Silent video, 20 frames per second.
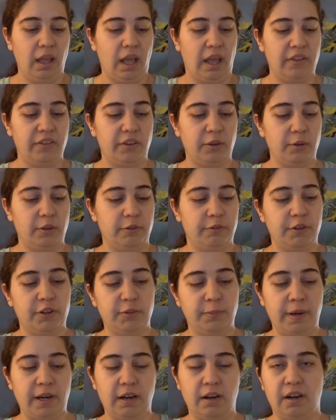And so the
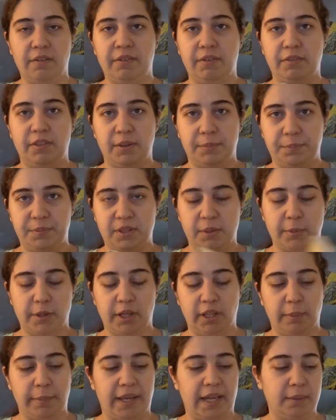first paragraph of the summary
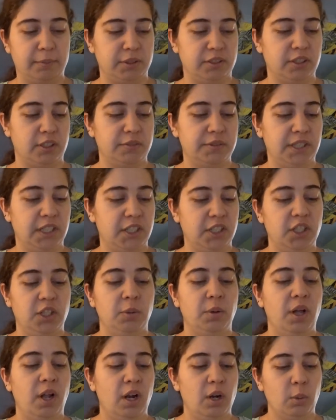on the back, I'm just going to read it to
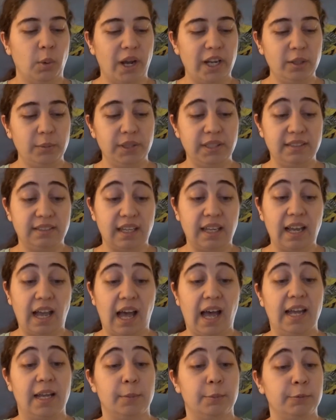you. Why do we say
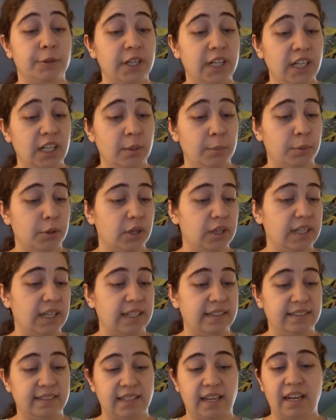I am reading a book
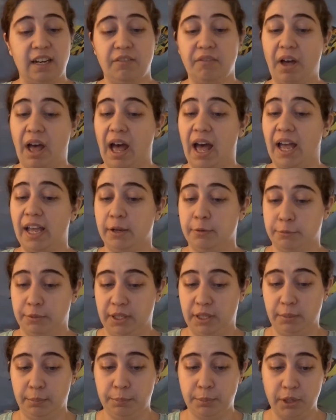instead of I
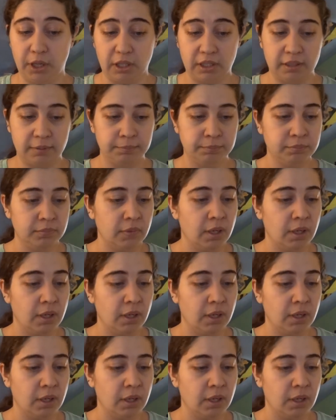read a book?